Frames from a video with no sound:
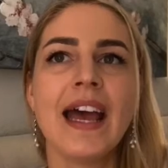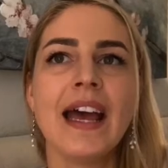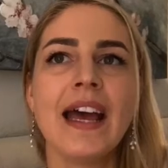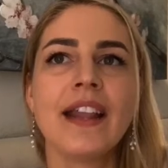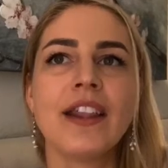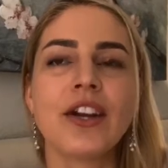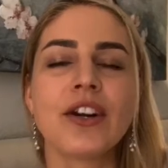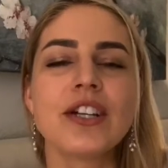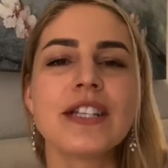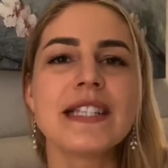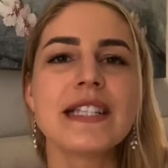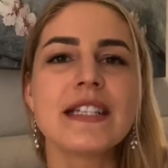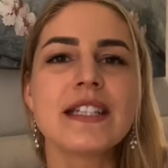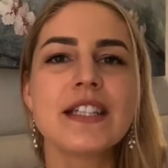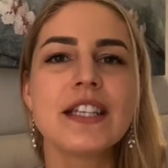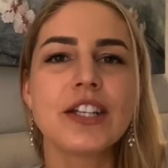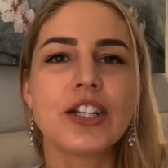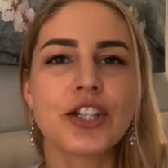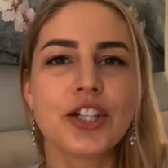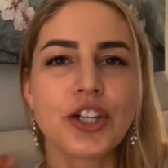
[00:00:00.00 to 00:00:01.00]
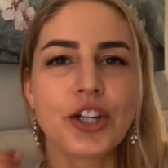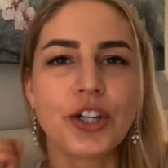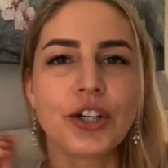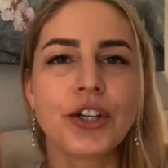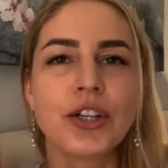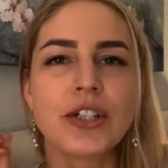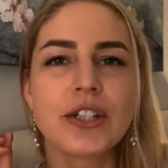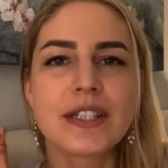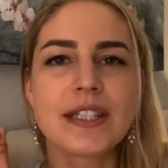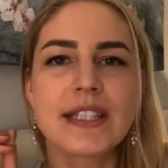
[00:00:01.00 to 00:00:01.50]
there is this
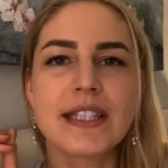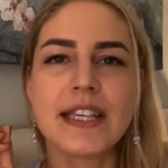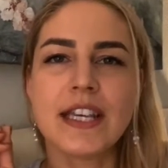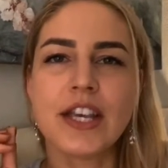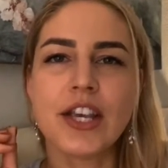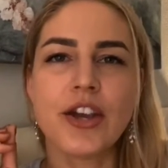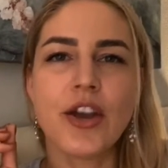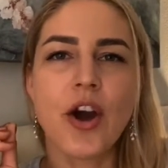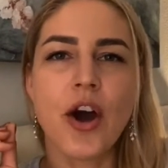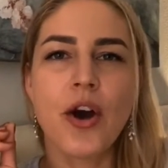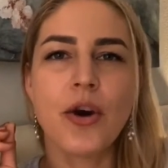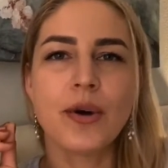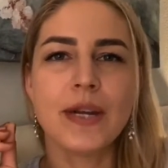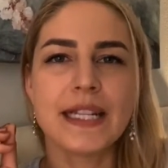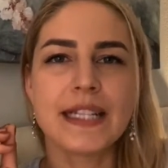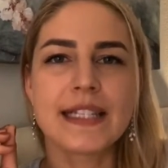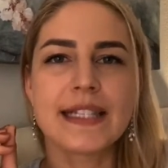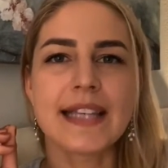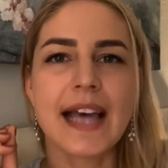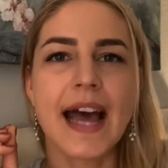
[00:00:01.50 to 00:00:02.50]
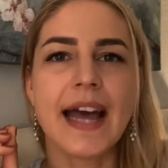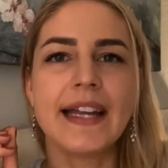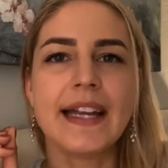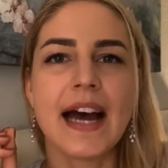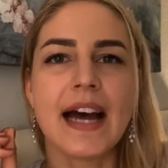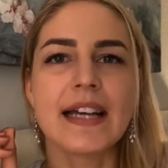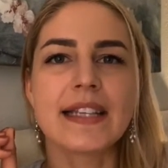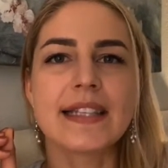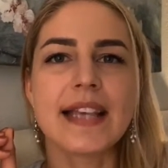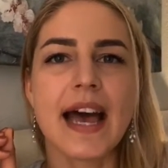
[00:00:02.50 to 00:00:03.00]
internal CEO inside
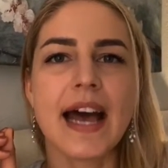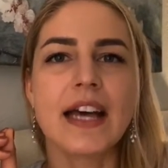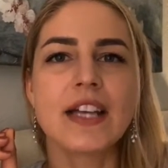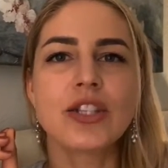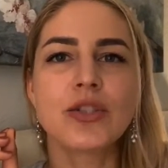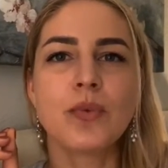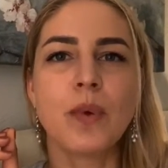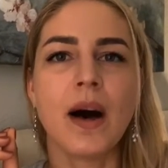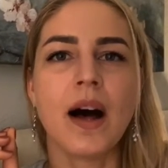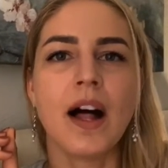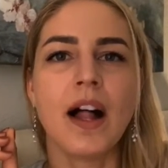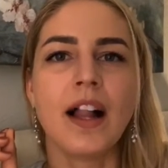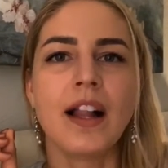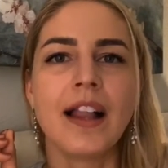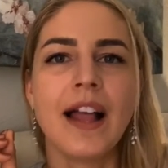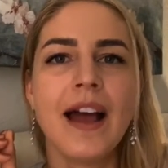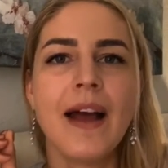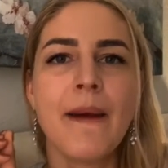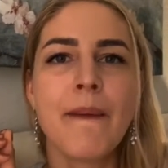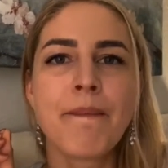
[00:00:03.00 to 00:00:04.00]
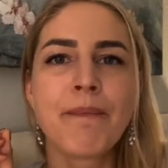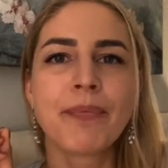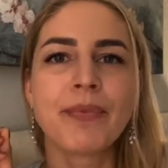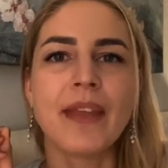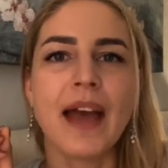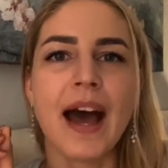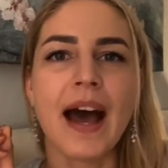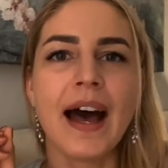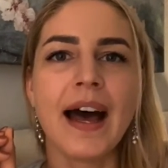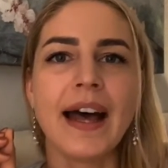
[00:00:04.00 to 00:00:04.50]
us as well
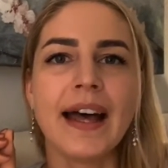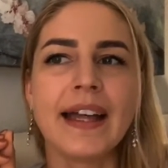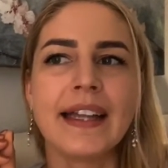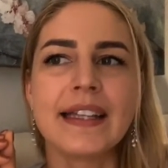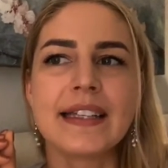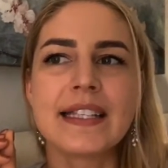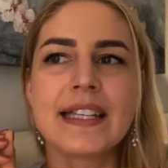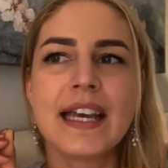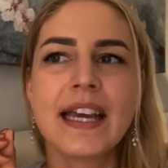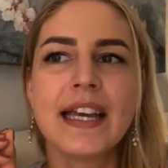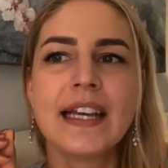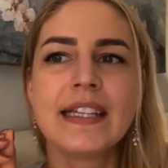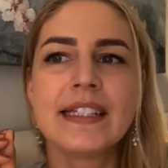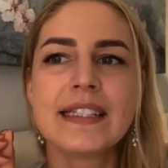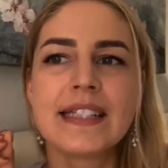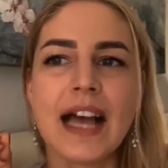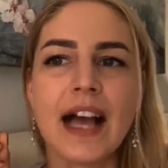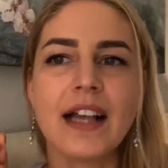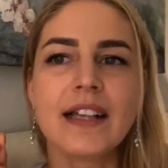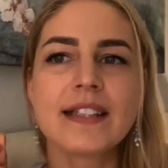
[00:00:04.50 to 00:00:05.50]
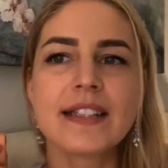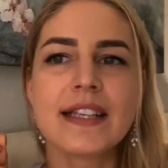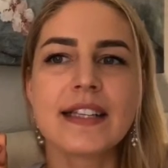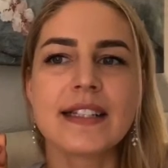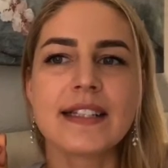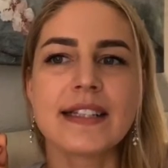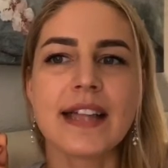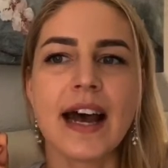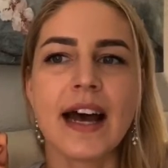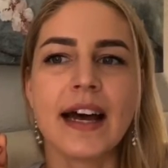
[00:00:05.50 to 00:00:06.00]
that tells
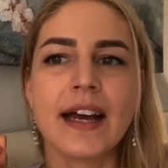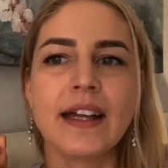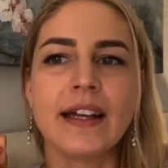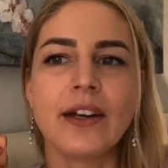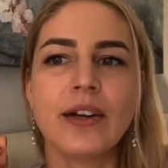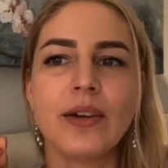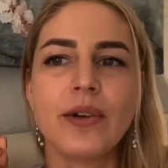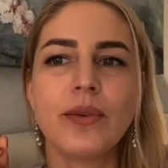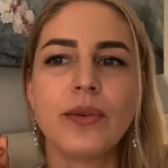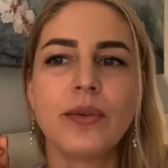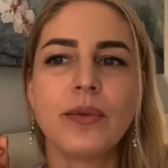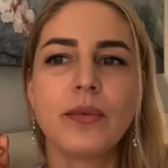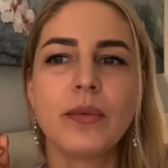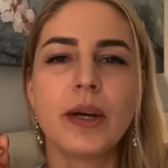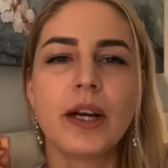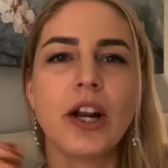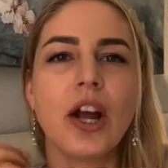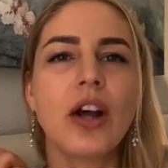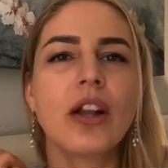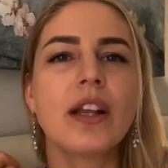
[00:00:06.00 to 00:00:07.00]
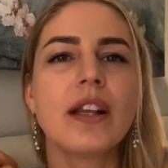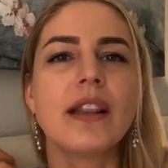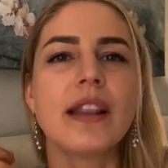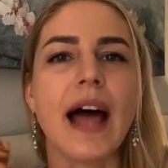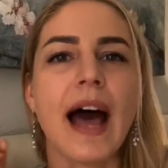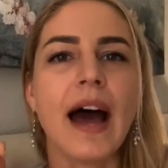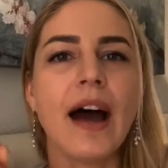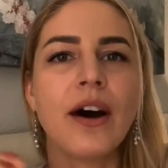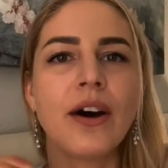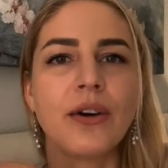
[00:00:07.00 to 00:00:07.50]
us that we're not
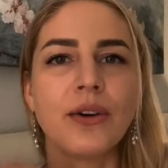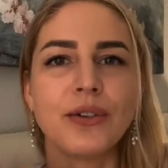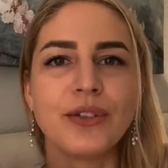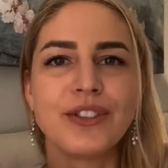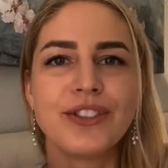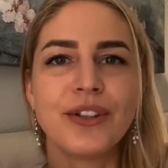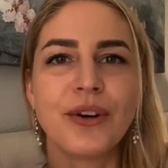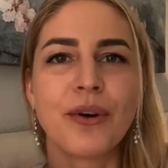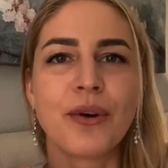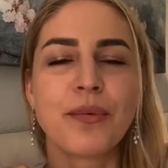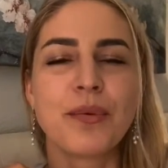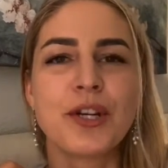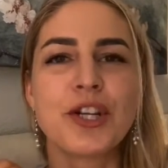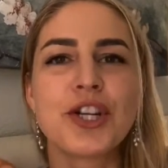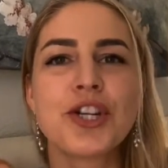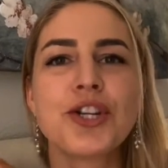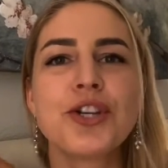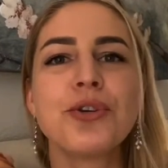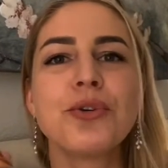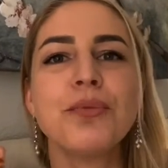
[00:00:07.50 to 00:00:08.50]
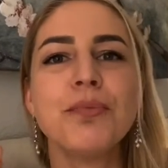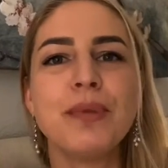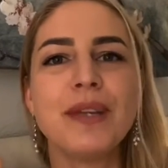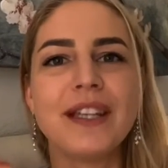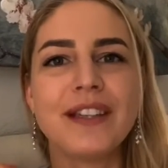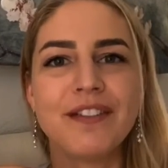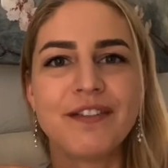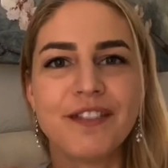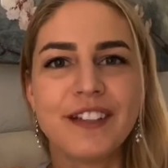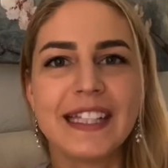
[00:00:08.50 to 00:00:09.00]
allowed, or we should
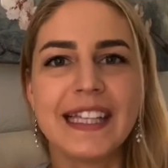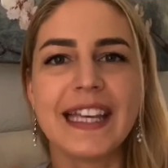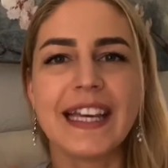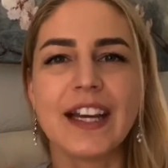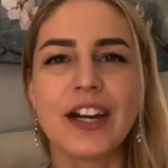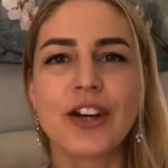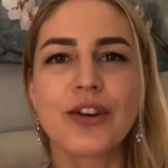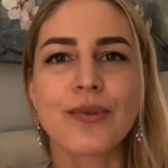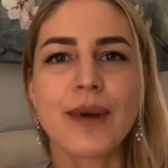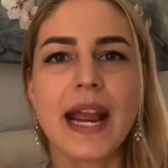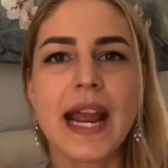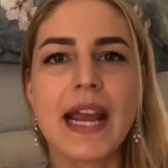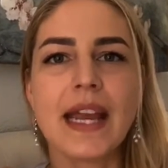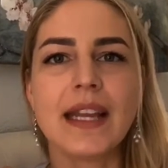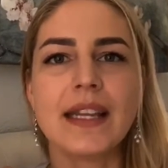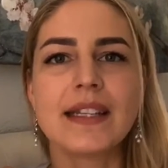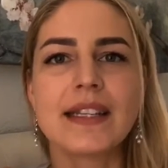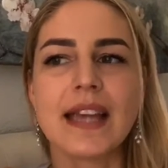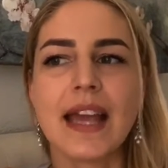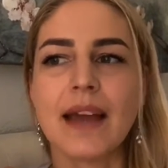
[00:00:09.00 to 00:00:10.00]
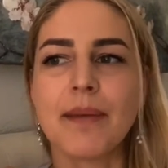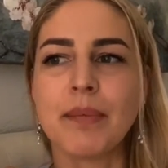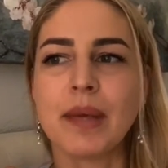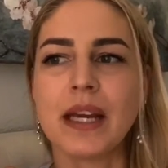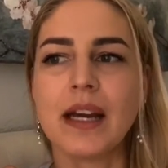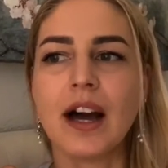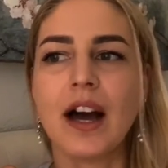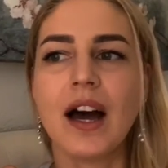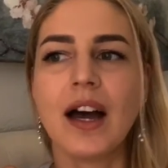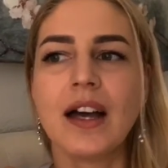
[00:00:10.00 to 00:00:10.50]
be feeling great
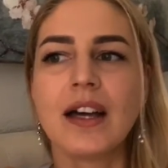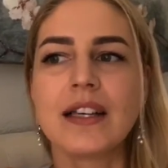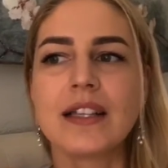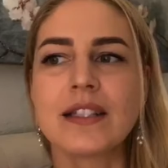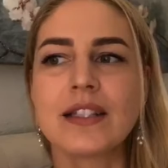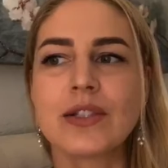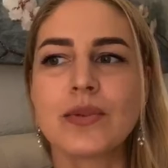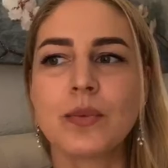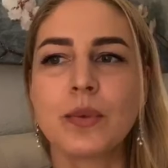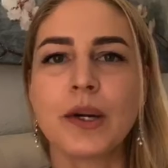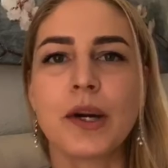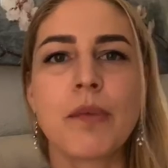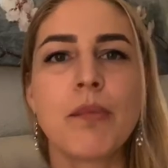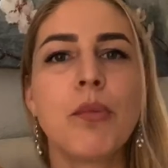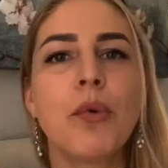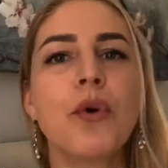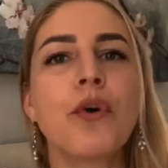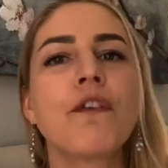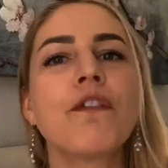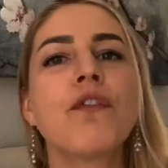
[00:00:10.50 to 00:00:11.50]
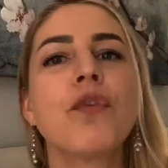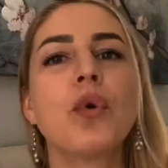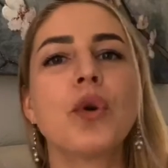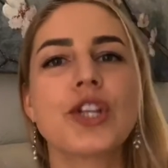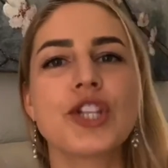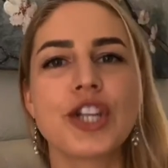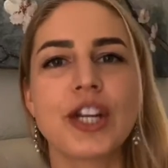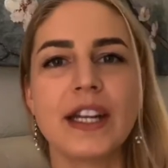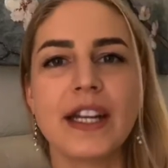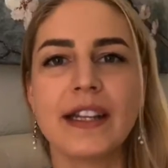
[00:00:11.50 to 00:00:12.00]
because we're more
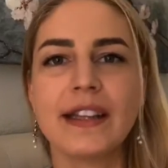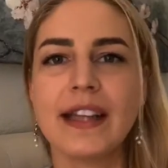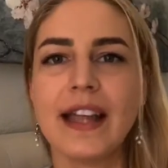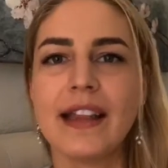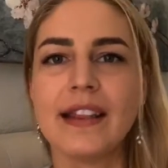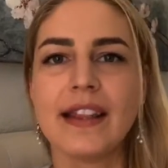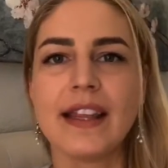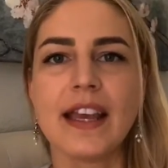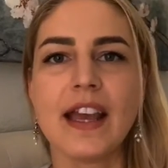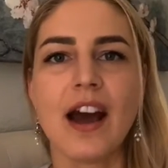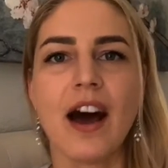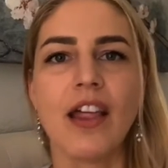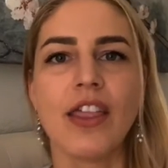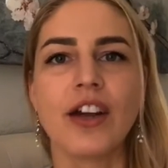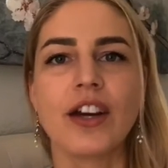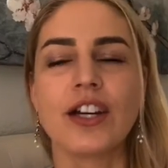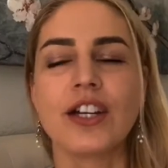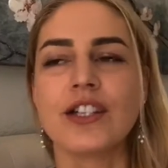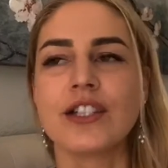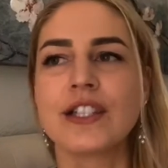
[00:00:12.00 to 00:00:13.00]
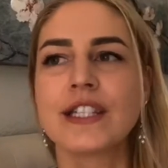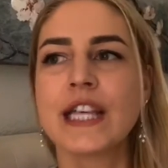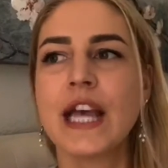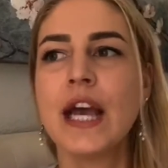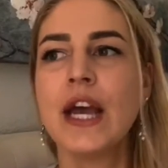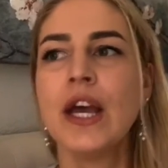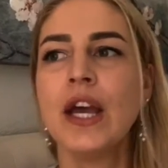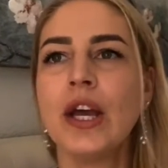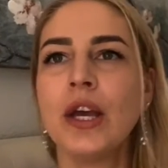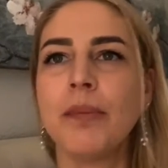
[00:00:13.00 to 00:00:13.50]
fortunate than the others,
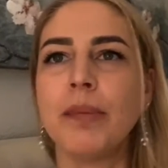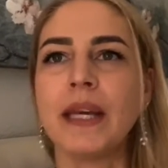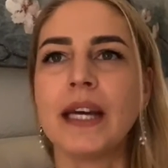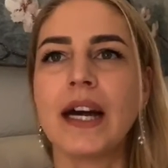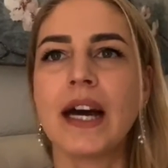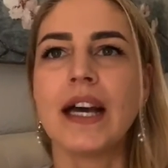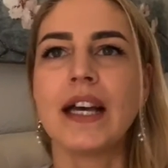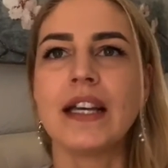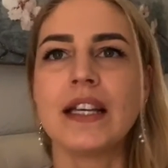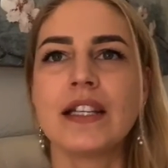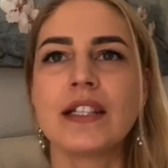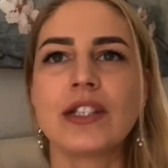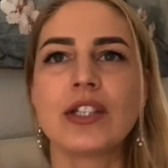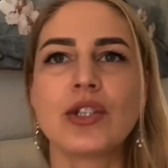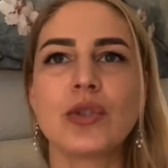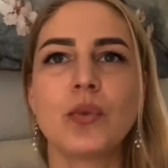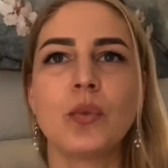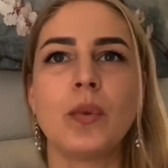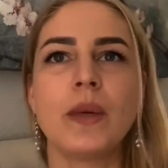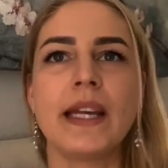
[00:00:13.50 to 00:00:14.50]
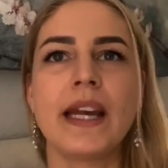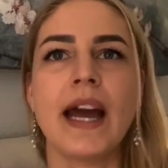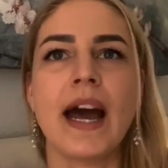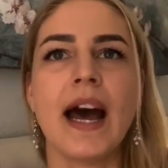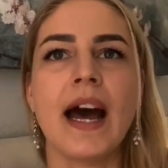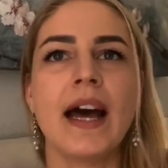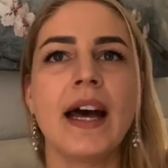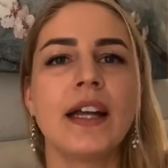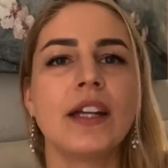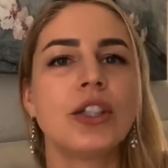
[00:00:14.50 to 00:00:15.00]
because we
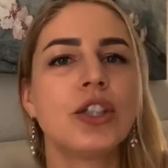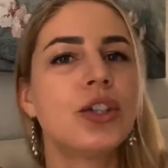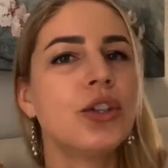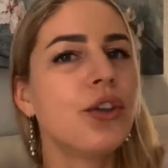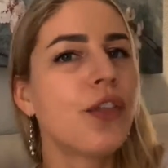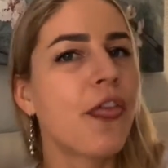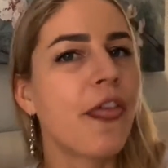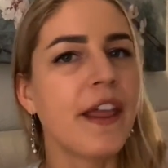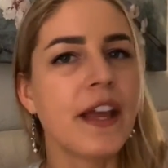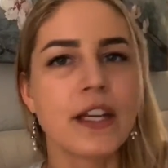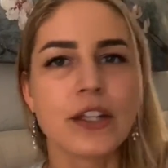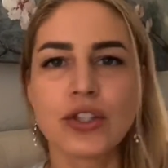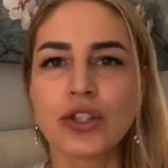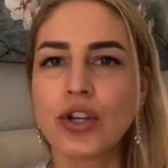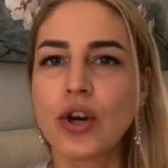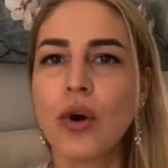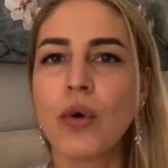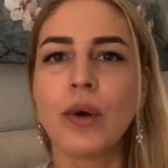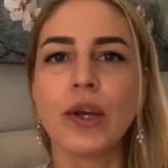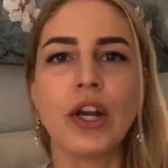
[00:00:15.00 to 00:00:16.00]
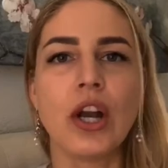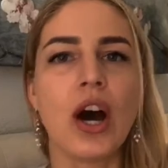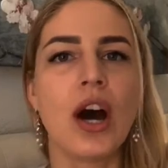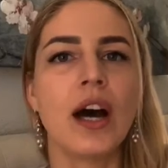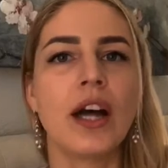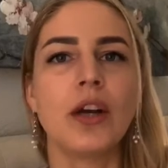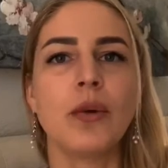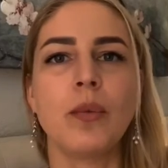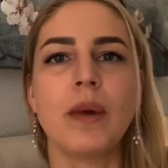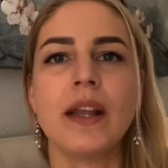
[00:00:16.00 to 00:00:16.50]
got good things going
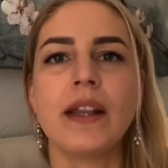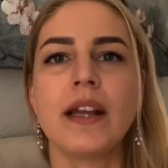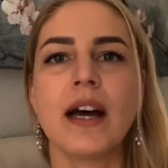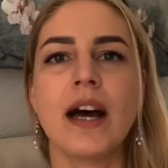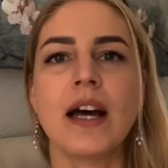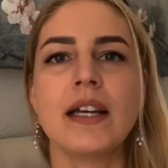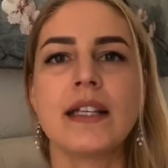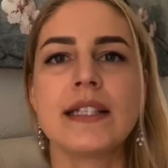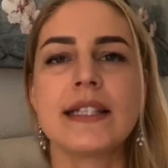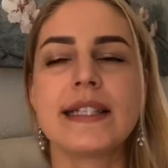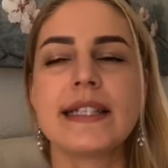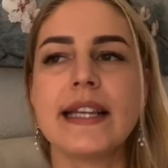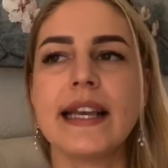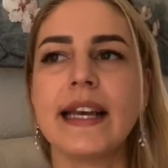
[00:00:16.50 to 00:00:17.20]
on with us.